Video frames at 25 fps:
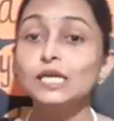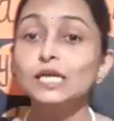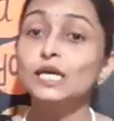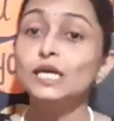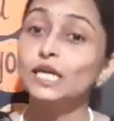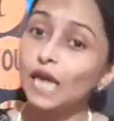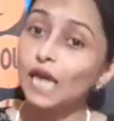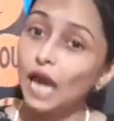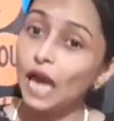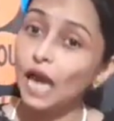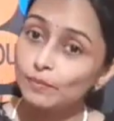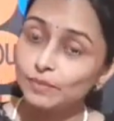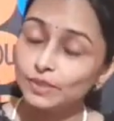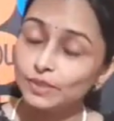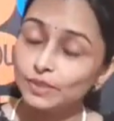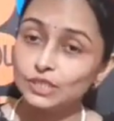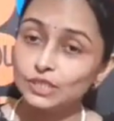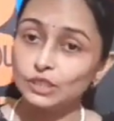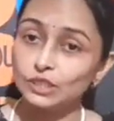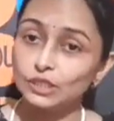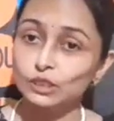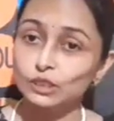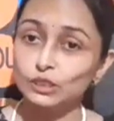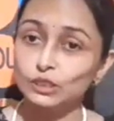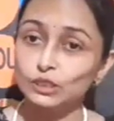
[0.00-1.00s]

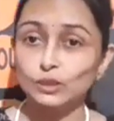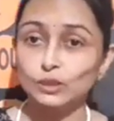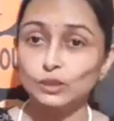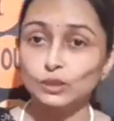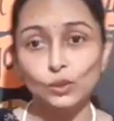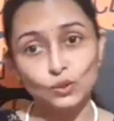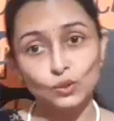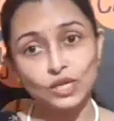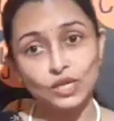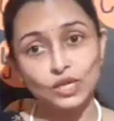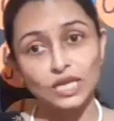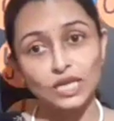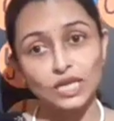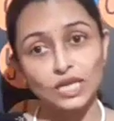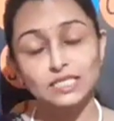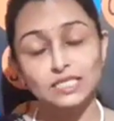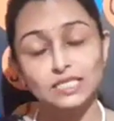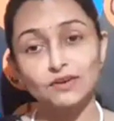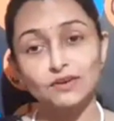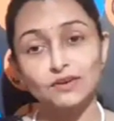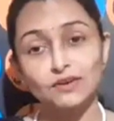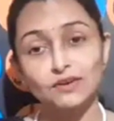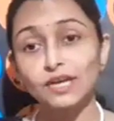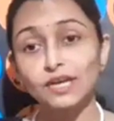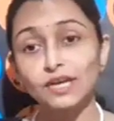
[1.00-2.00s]
capital. Okay,
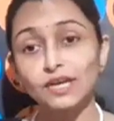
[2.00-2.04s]
children?